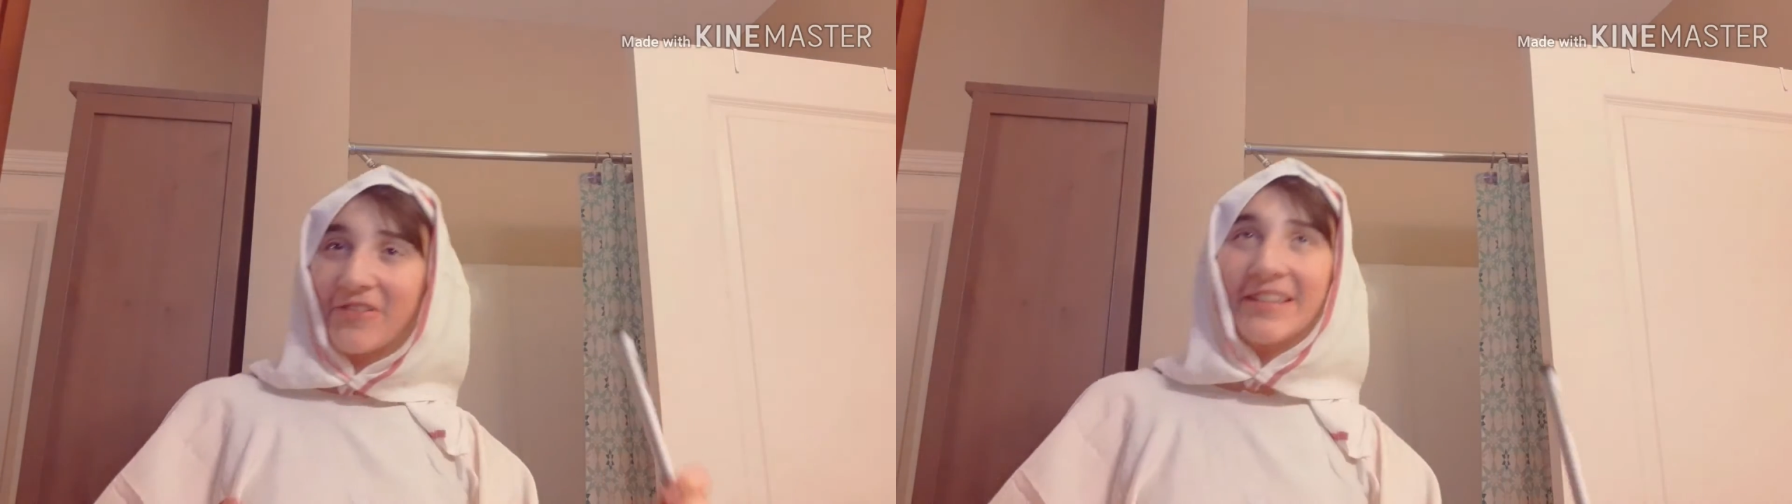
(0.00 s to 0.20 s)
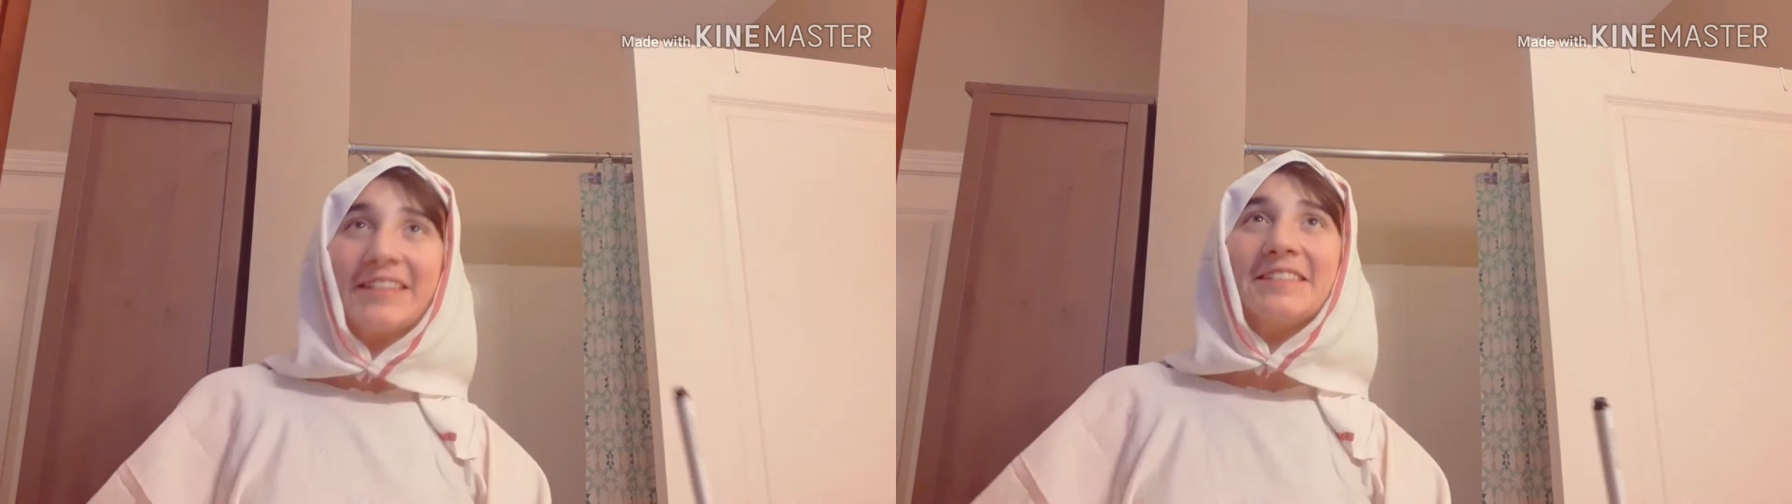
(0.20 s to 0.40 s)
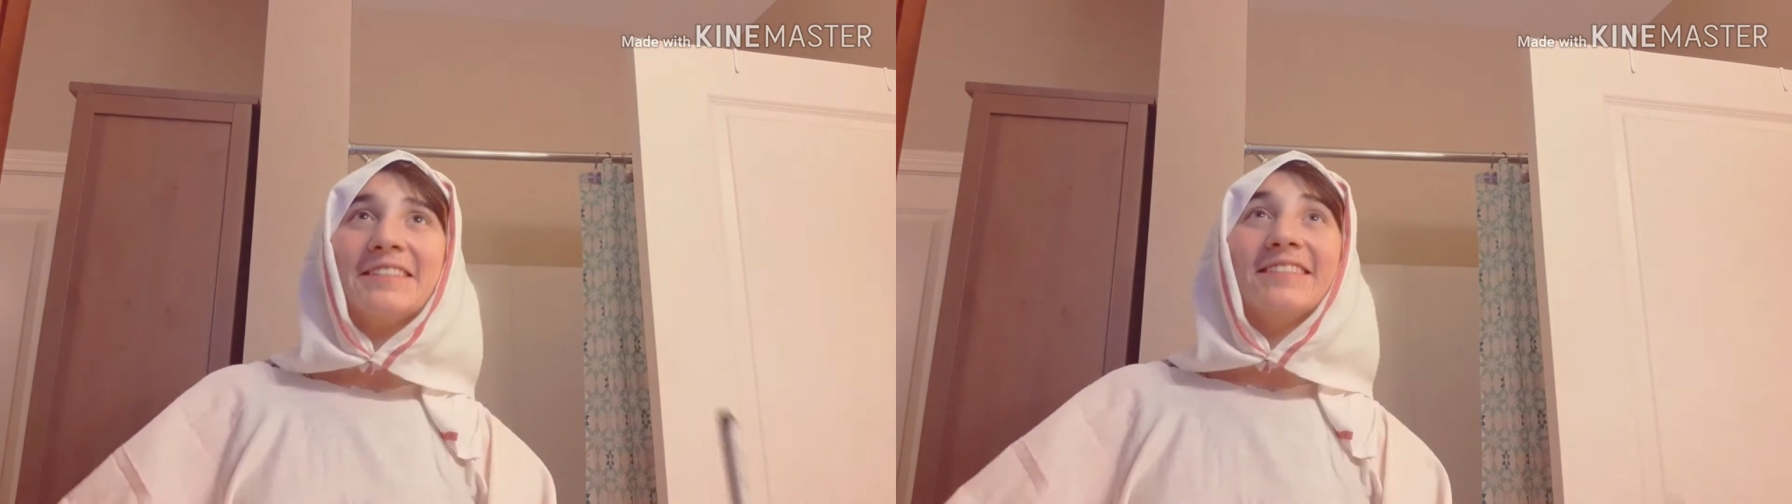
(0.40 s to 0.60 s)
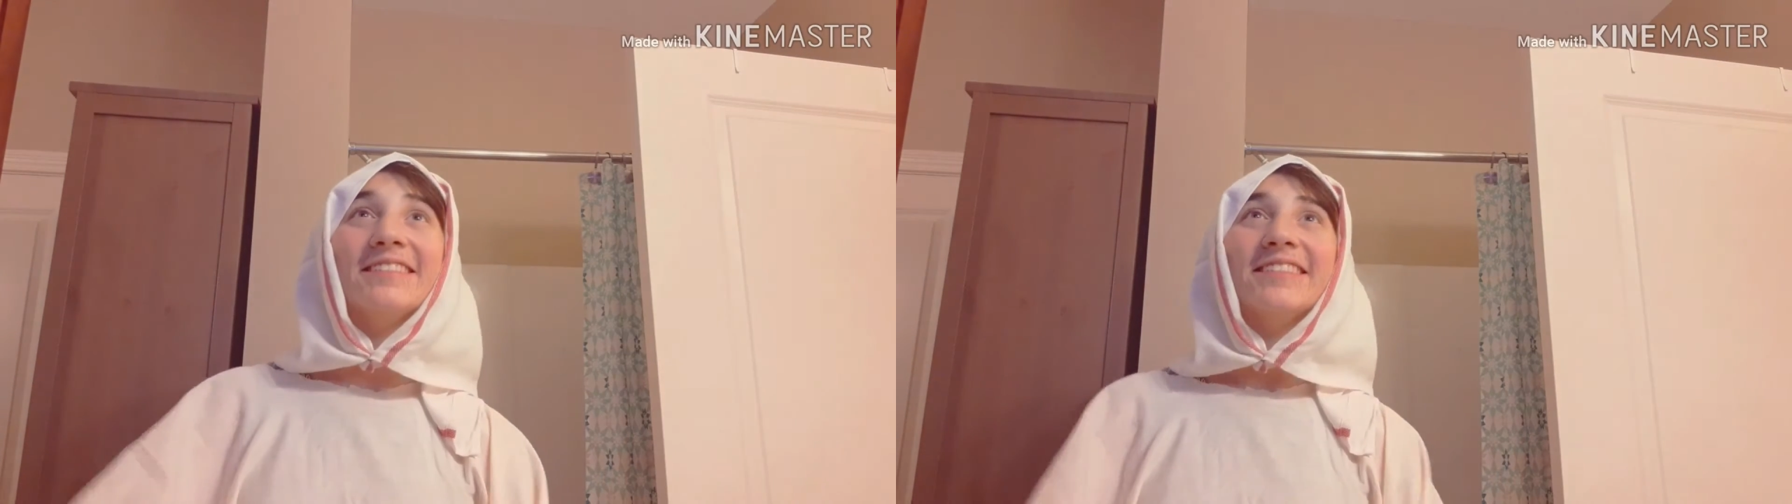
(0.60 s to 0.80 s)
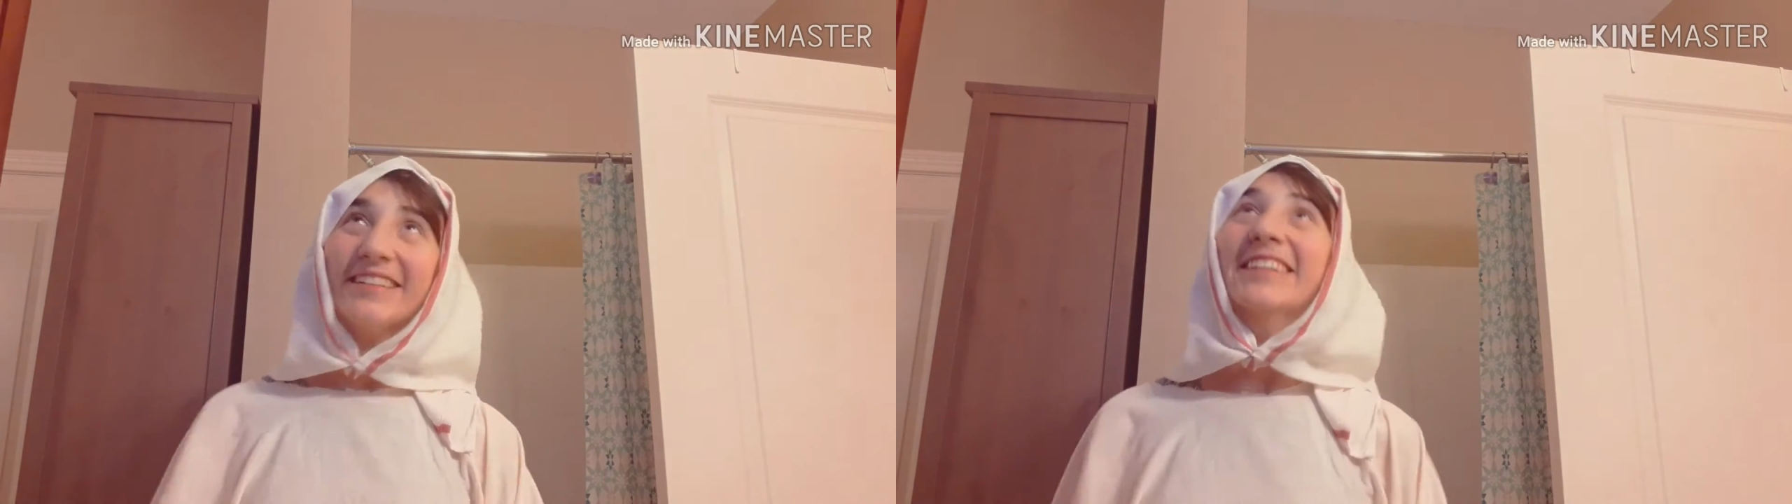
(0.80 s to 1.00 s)
Covenant."
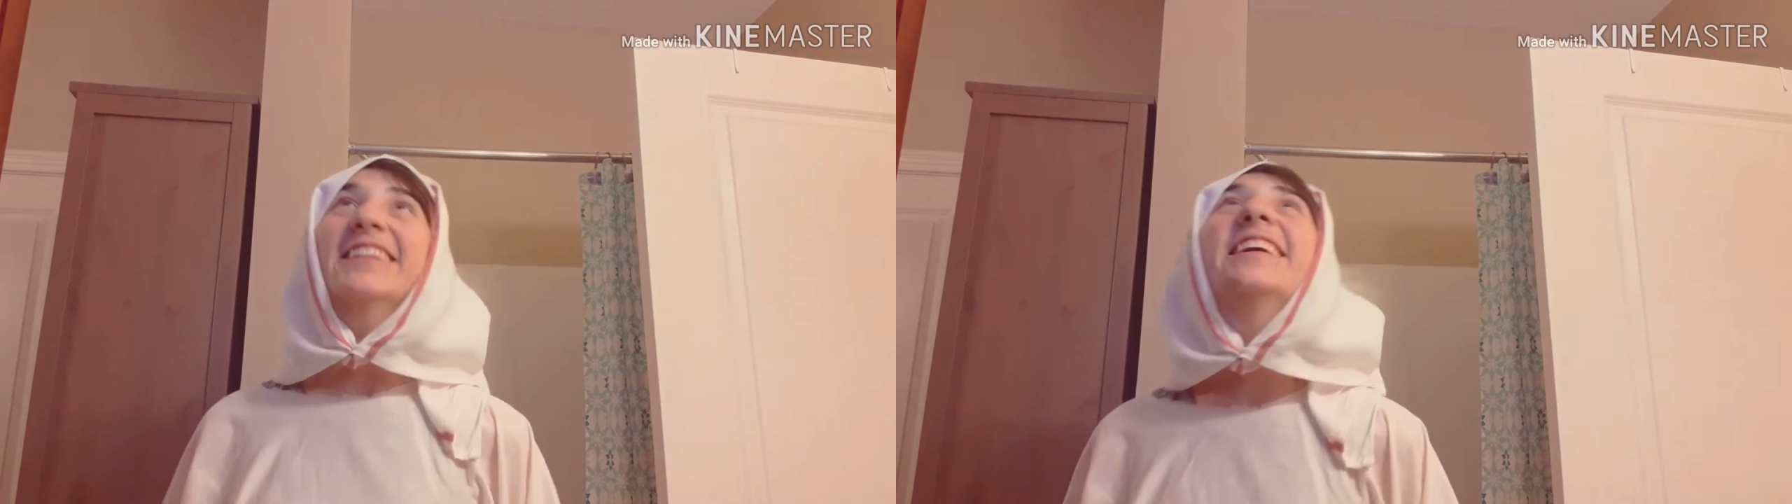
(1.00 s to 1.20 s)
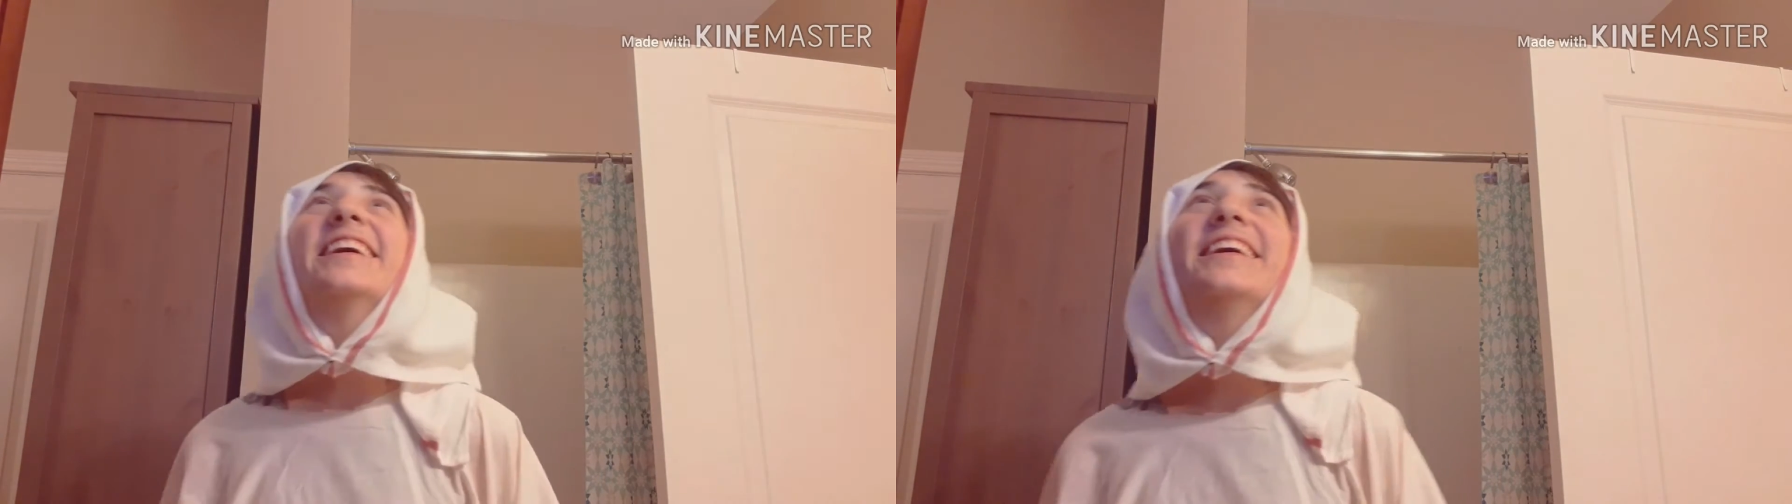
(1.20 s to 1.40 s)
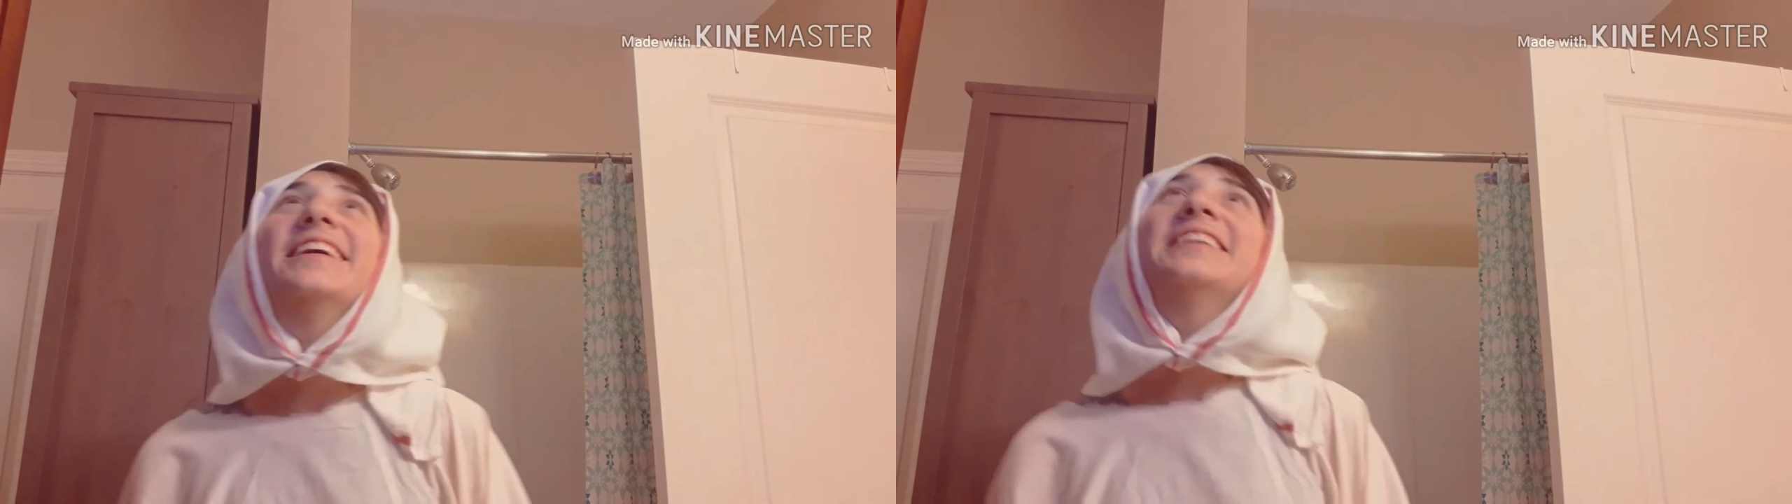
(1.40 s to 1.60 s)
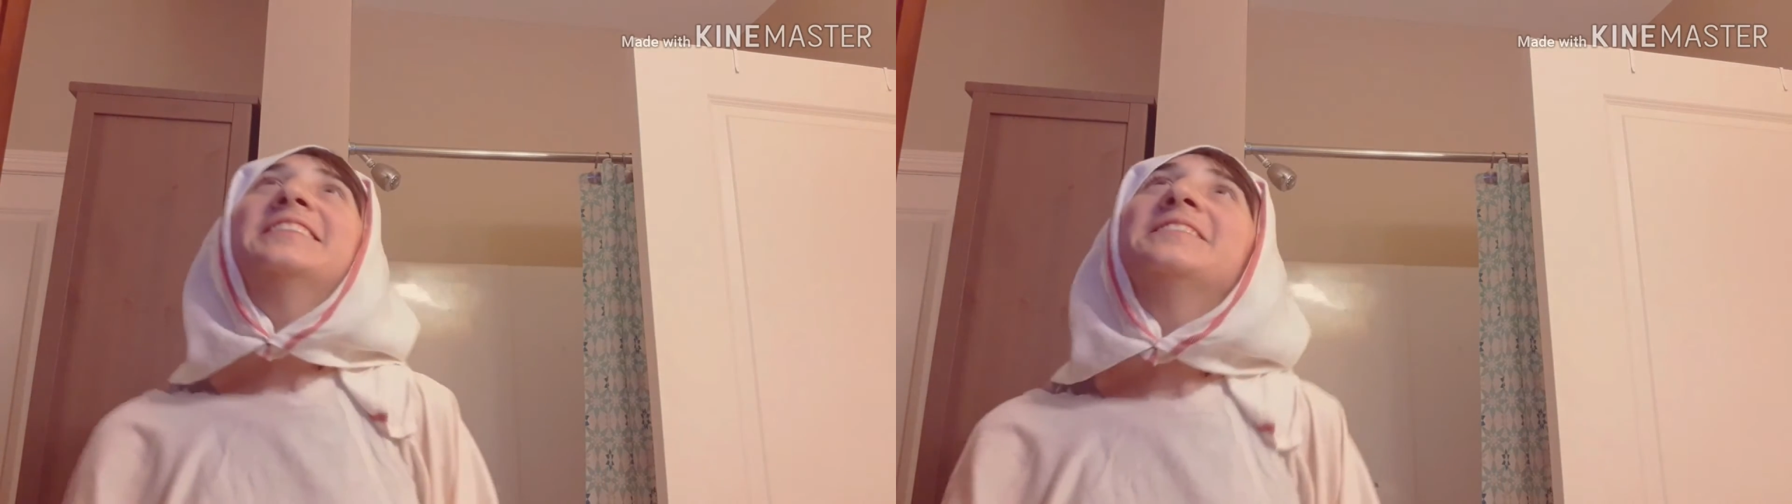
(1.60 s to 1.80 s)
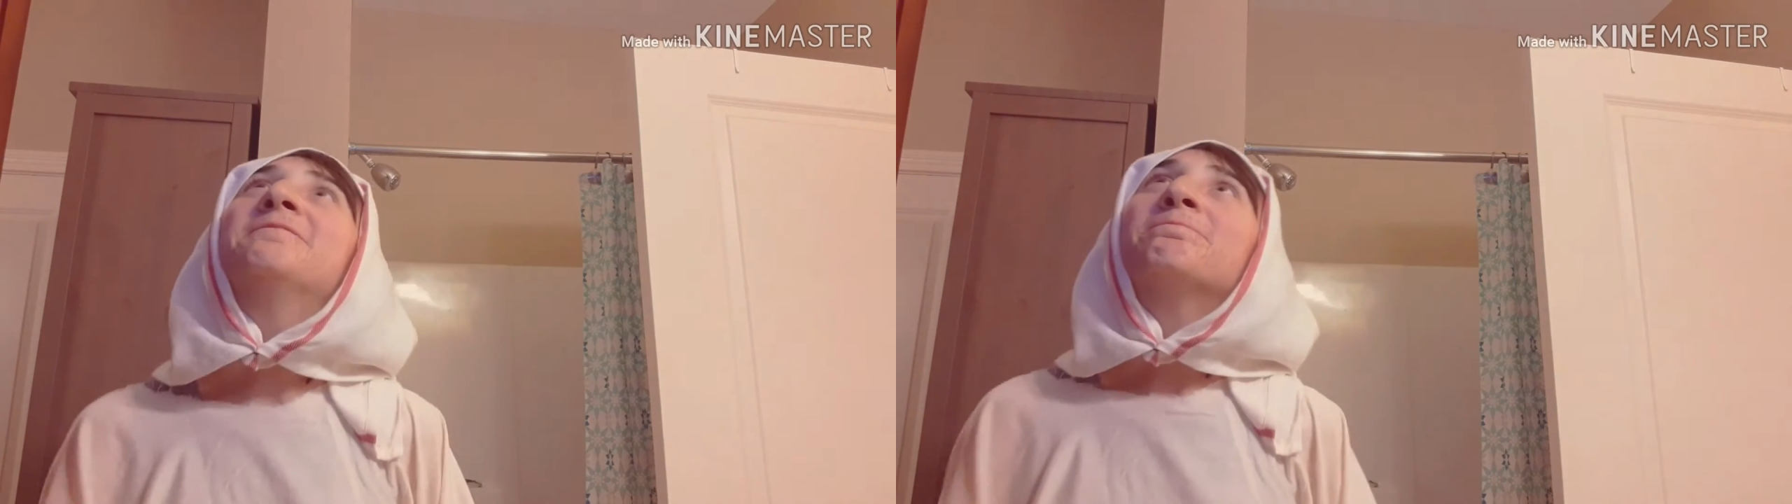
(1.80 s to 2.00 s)

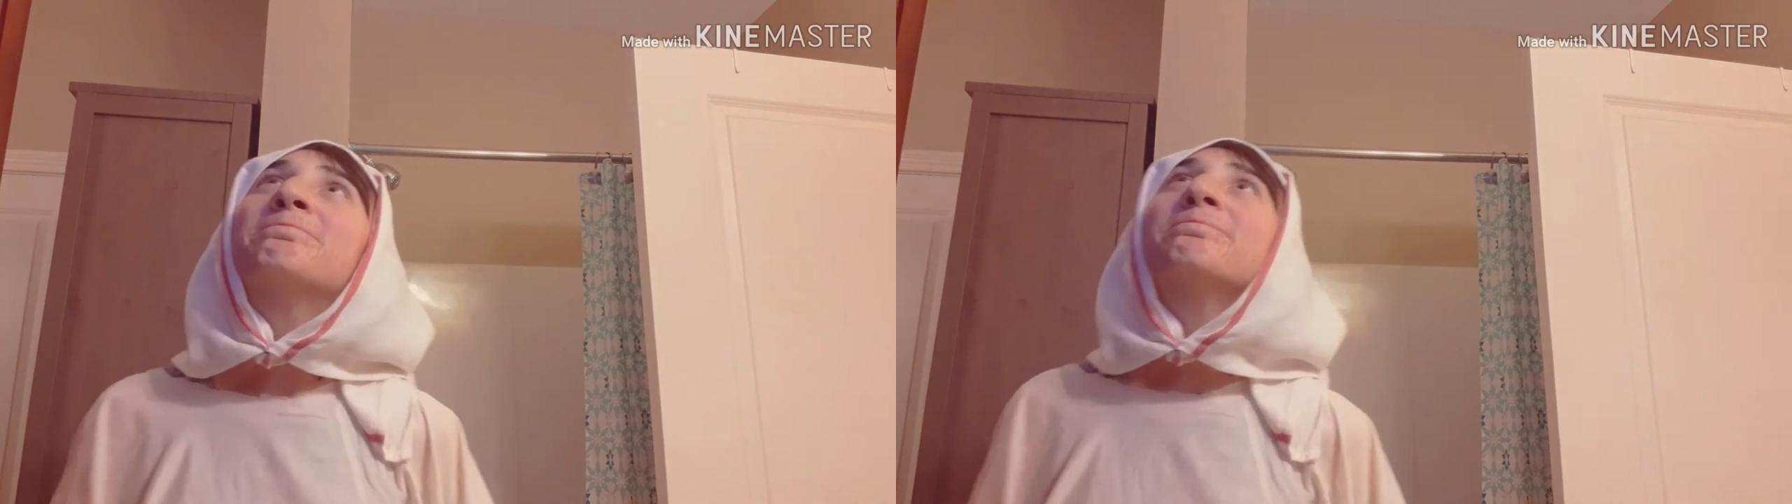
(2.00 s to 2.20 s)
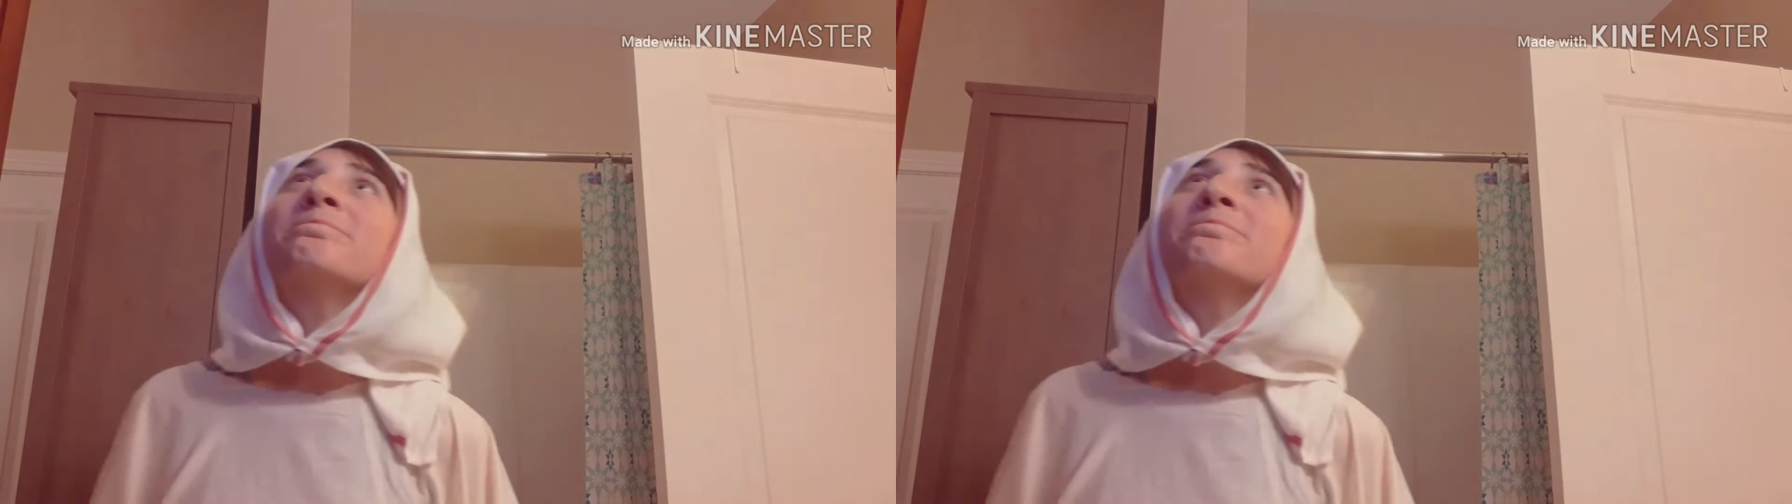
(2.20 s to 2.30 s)
And